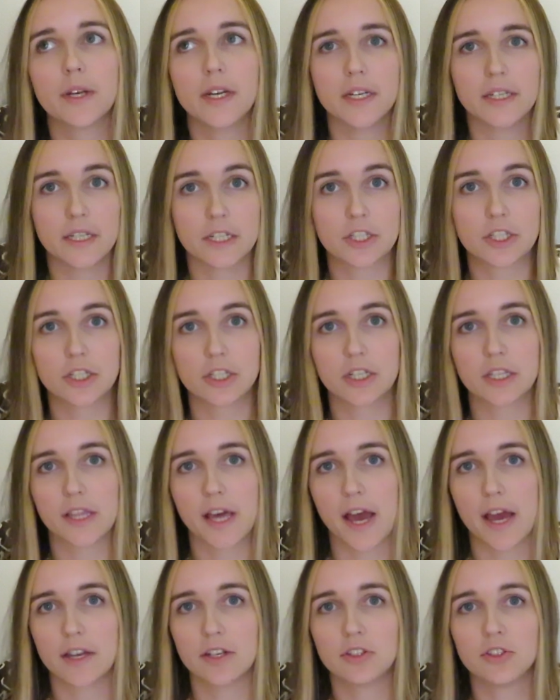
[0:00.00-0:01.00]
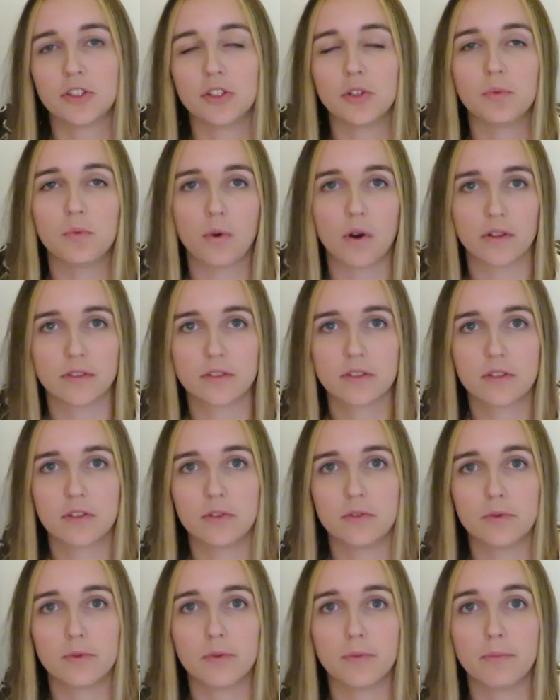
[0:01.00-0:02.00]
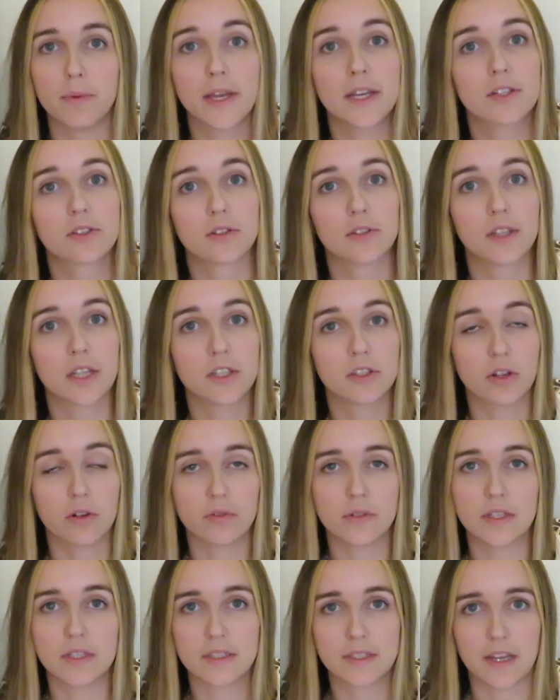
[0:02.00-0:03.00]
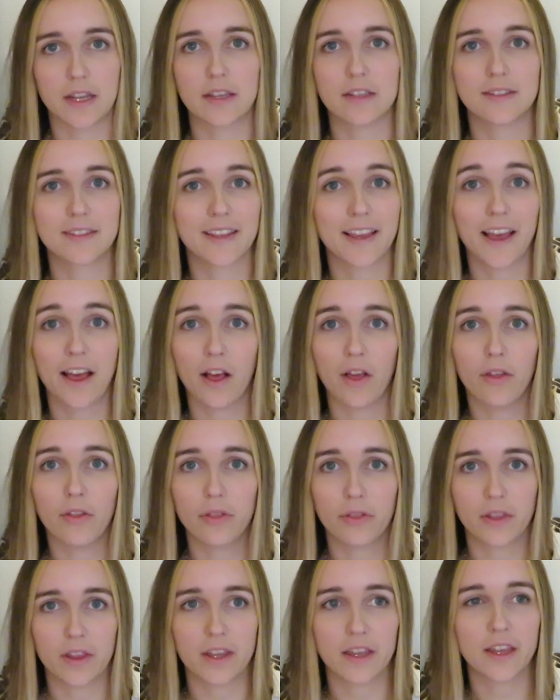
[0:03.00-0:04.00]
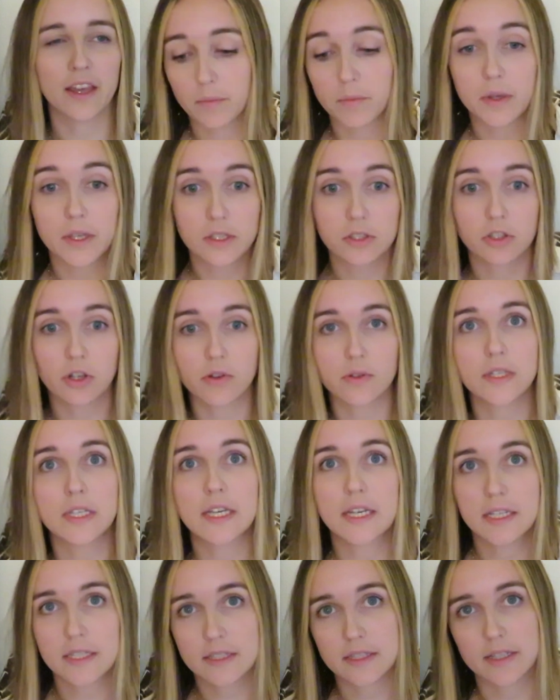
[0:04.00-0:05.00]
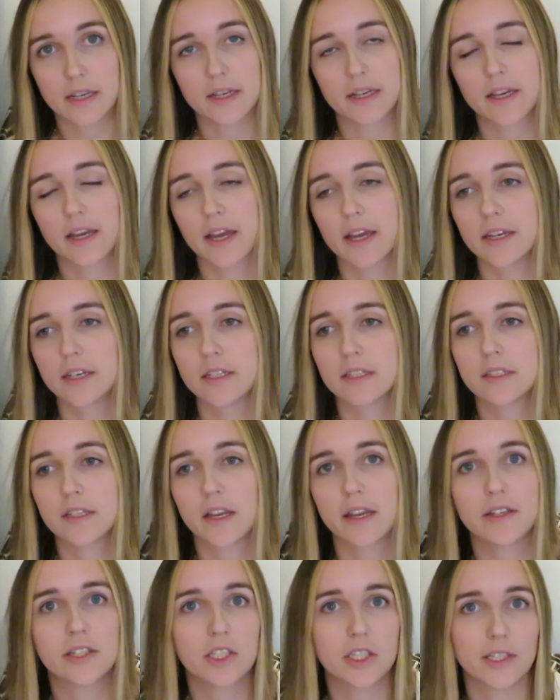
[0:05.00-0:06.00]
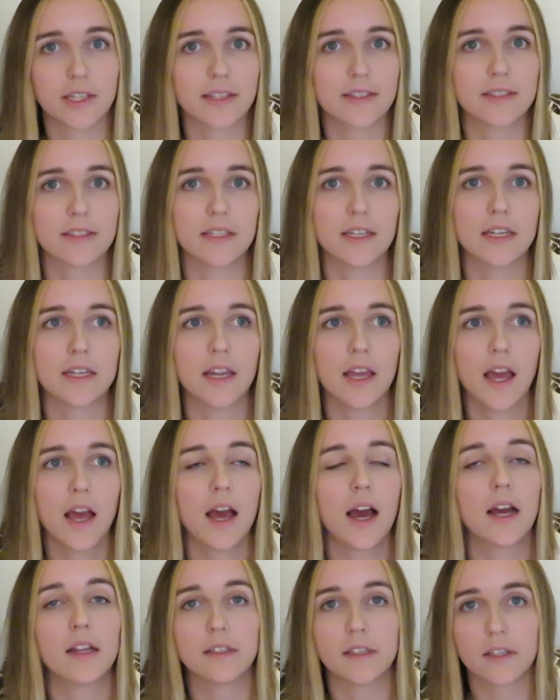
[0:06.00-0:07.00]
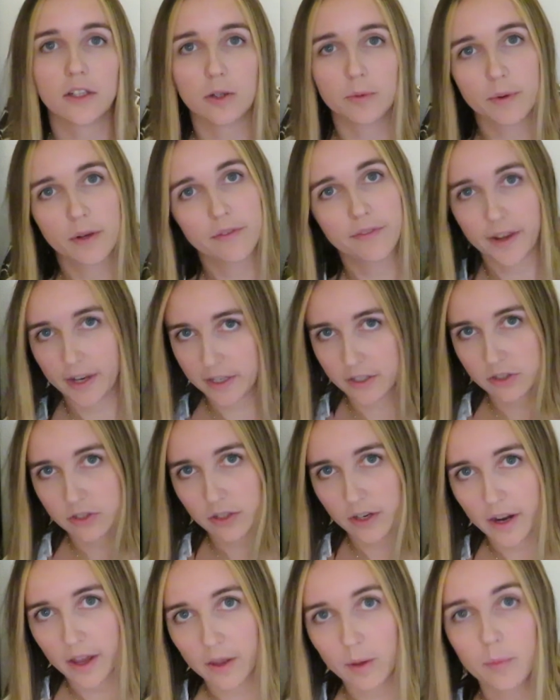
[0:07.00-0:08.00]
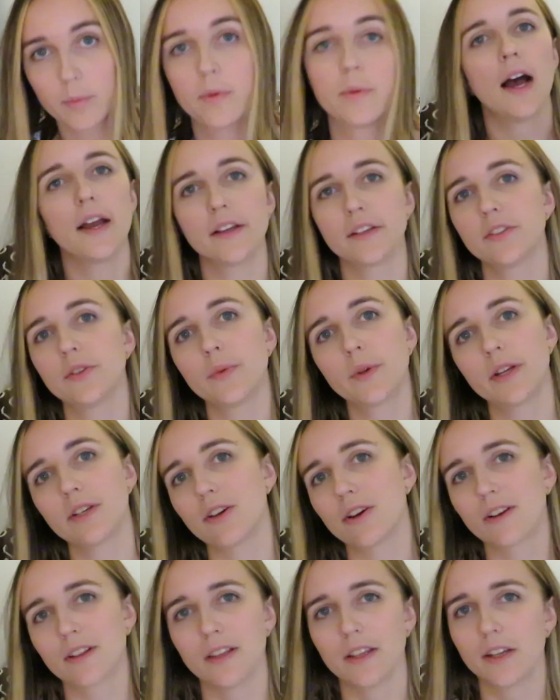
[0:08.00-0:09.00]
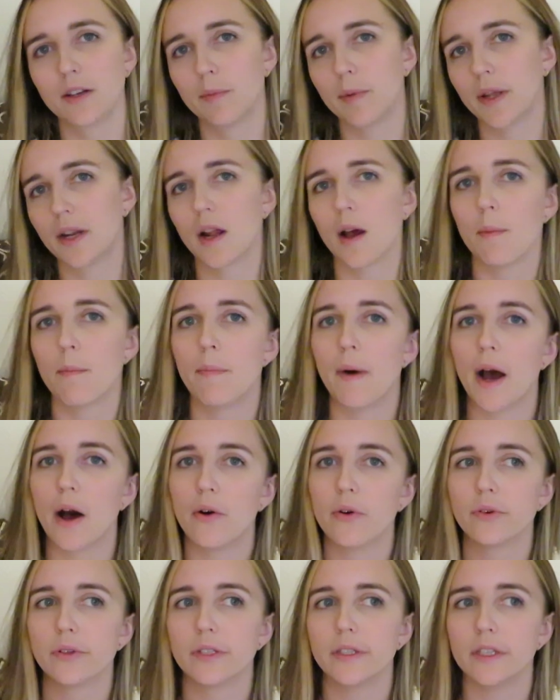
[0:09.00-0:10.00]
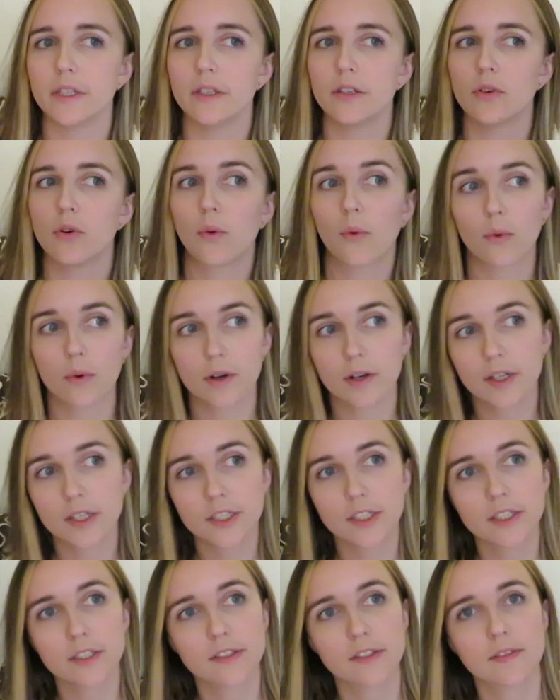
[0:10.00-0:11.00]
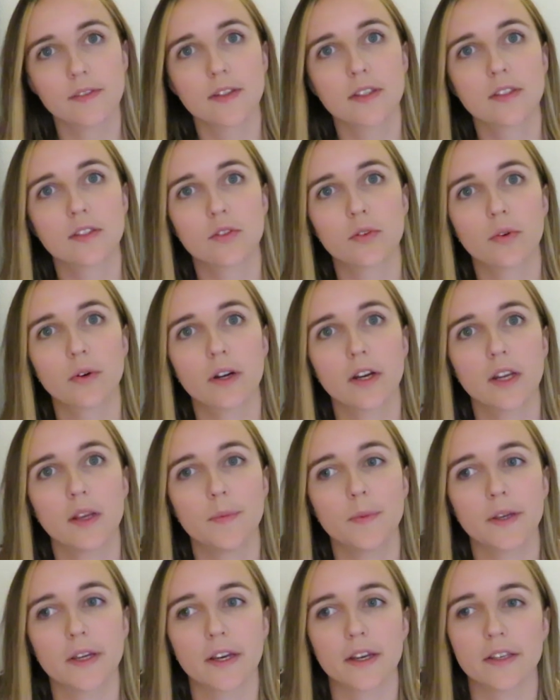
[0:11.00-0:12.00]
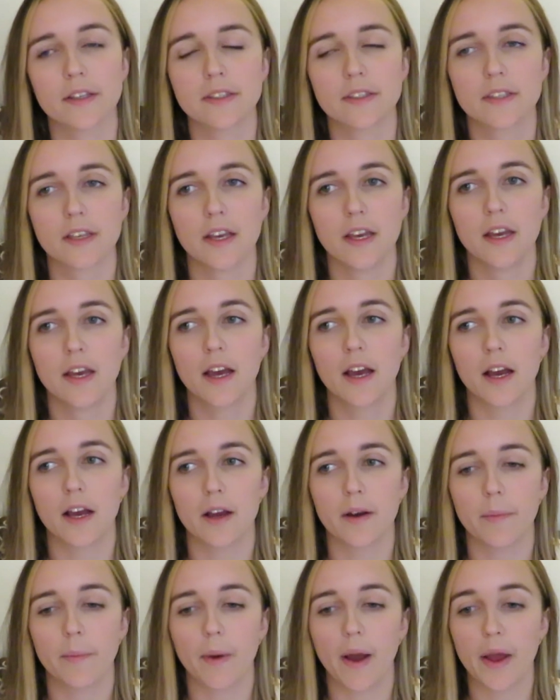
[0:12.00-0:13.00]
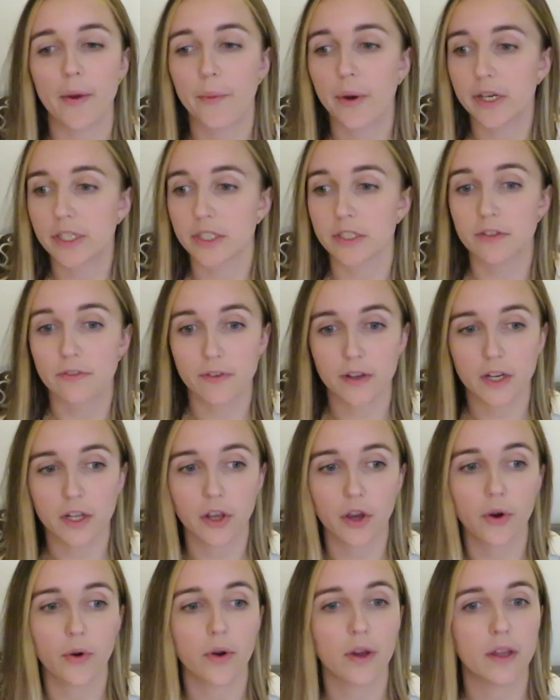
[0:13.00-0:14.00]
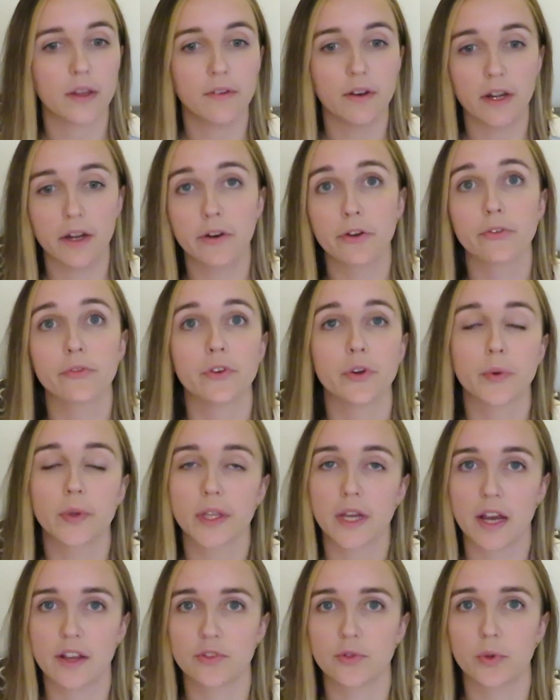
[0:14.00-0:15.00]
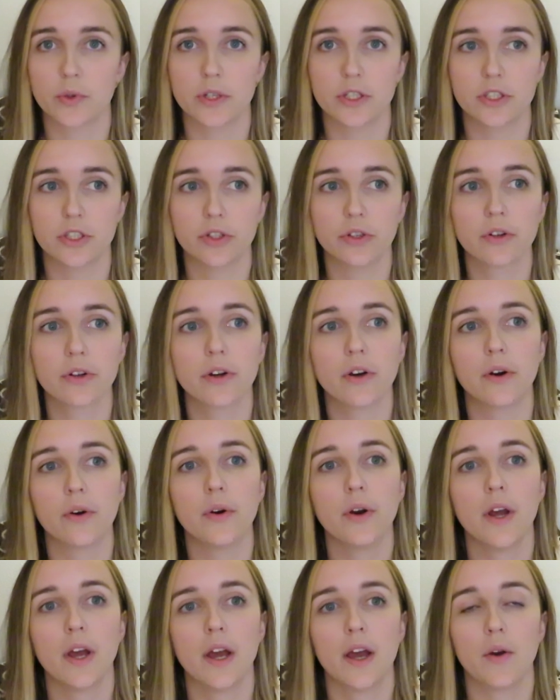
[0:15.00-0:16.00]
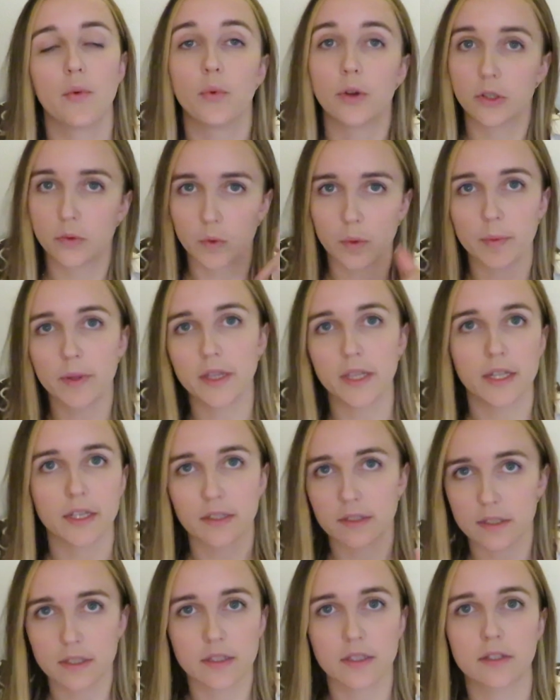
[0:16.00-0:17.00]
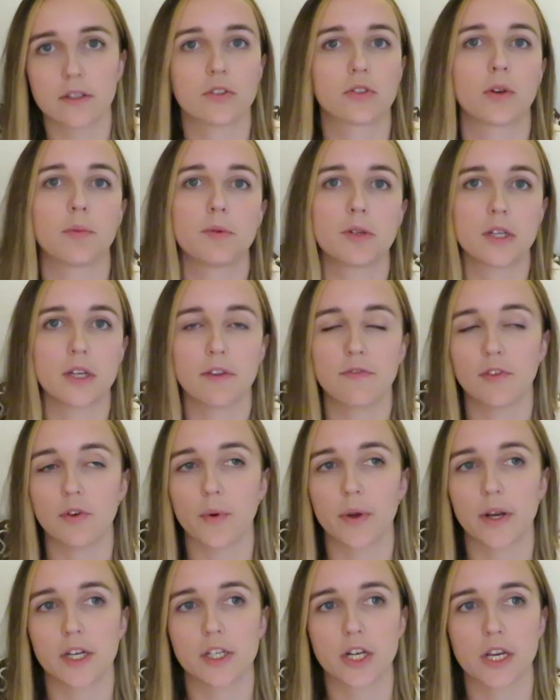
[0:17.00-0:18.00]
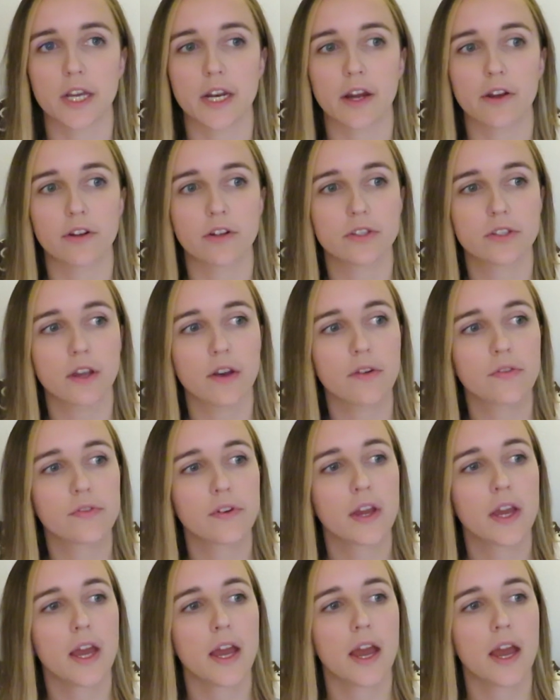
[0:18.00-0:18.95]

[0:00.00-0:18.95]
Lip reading: in addition to that, she wants to make sure that Josie stays healthy, because Josie is sick and she does need a little bit of extra help. I also want to talk a little bit about the origins of this story, because I watched this video, an interview with Kazuo Ishiguro, which will be linked in the description if you want to check it out yourself.